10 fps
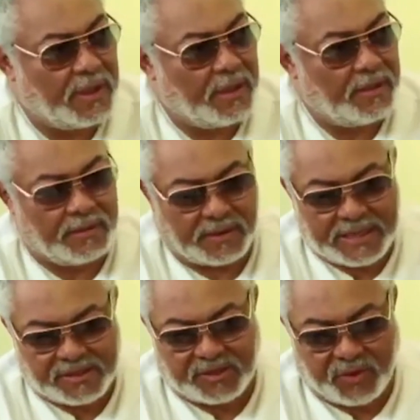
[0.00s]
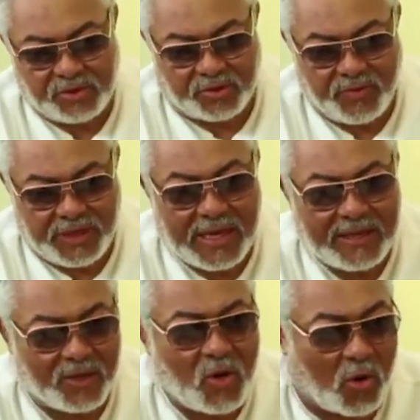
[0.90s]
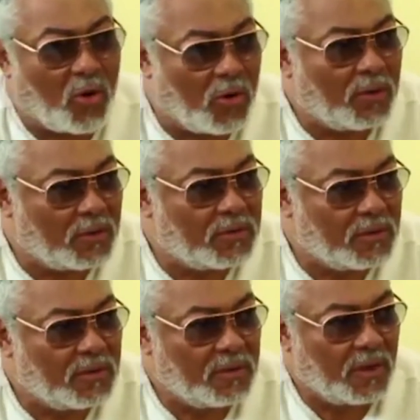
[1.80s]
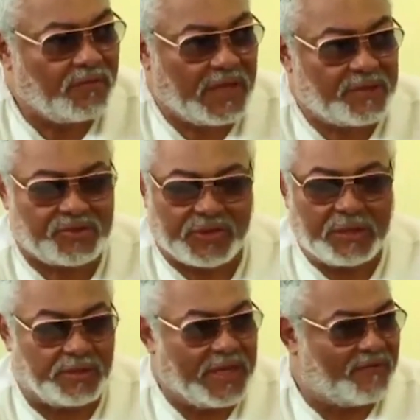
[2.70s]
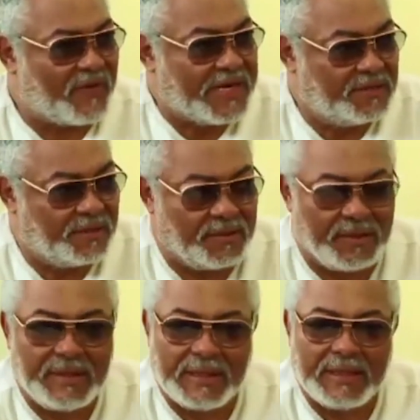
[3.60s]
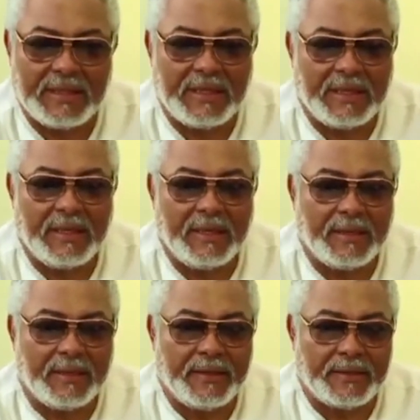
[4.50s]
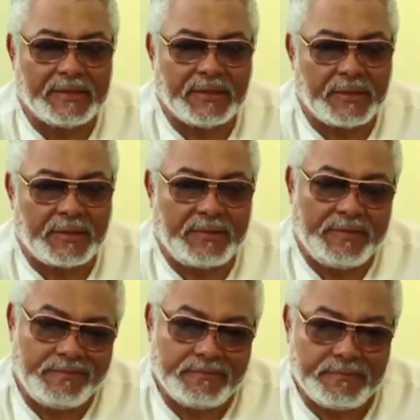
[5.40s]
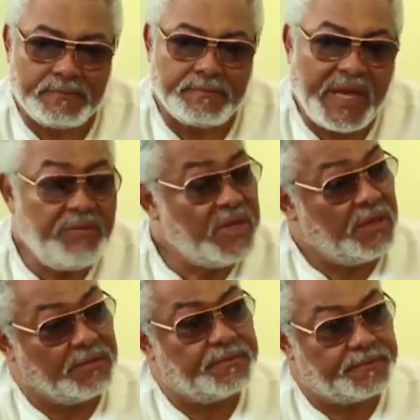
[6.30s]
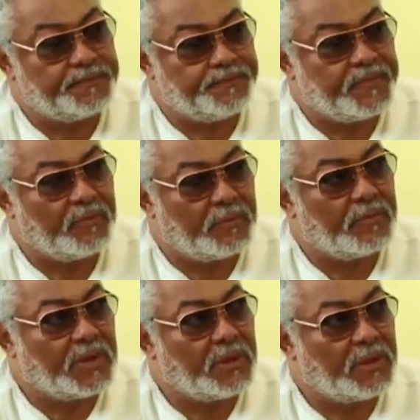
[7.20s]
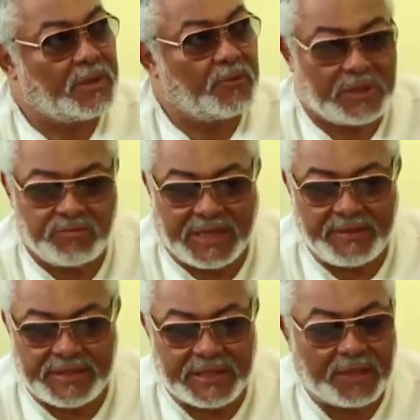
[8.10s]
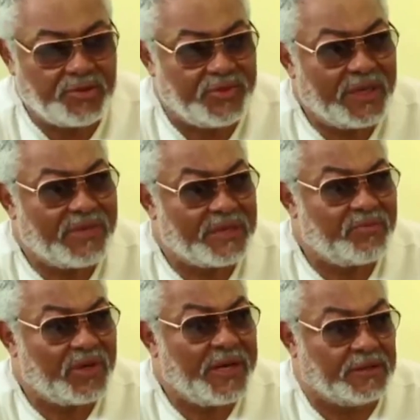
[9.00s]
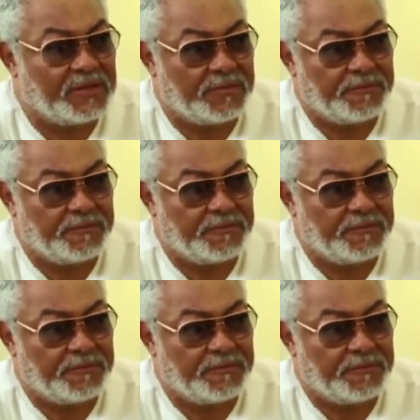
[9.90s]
and that's supposed to be at the core of their struggle, their fight. So maybe the world might turn out to be a better place.